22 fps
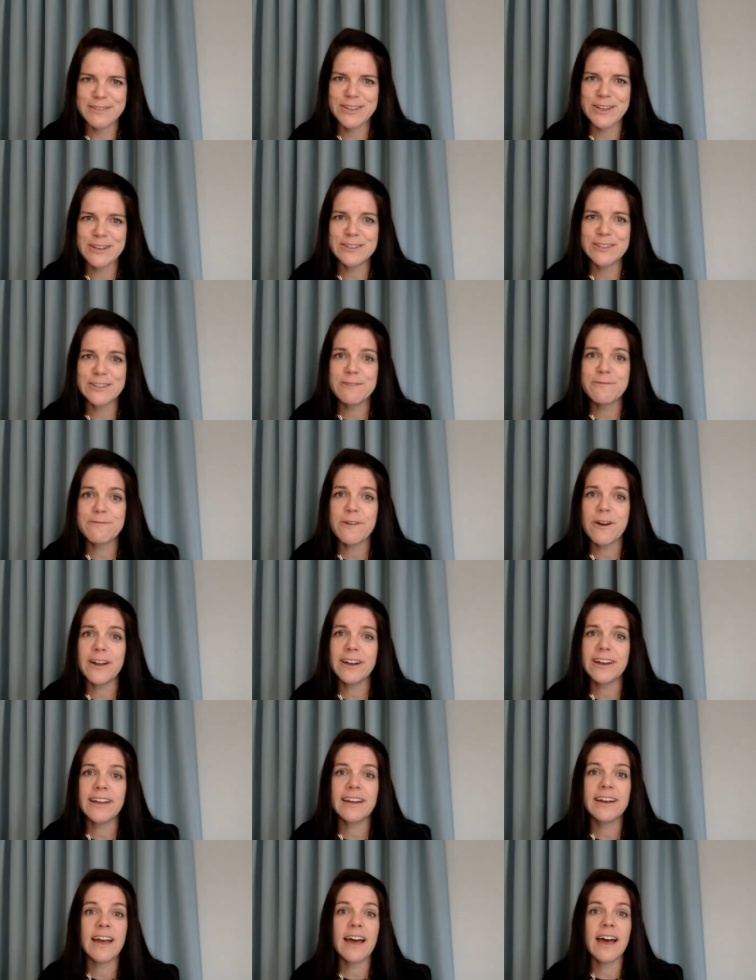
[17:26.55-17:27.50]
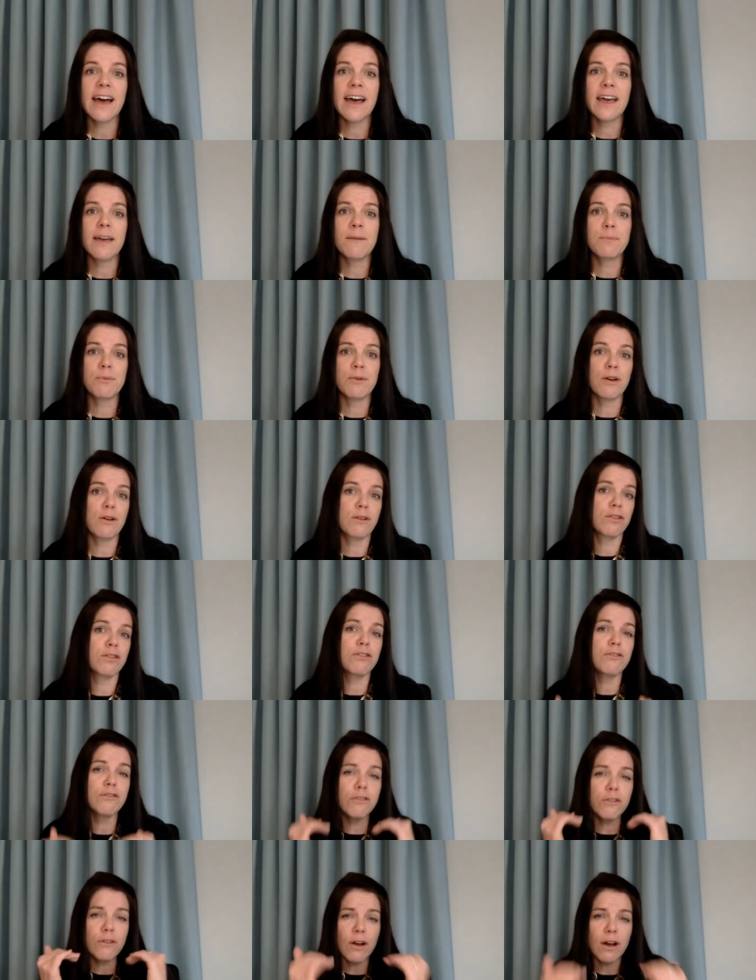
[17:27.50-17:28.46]
So Stefania and I broke
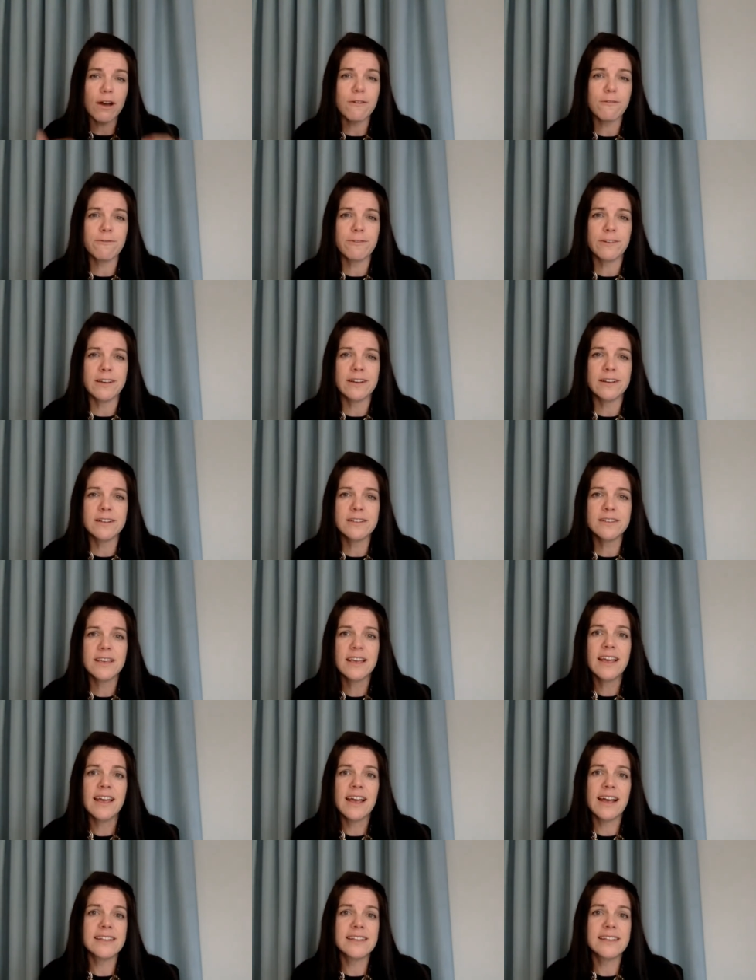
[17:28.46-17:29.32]
through our fears.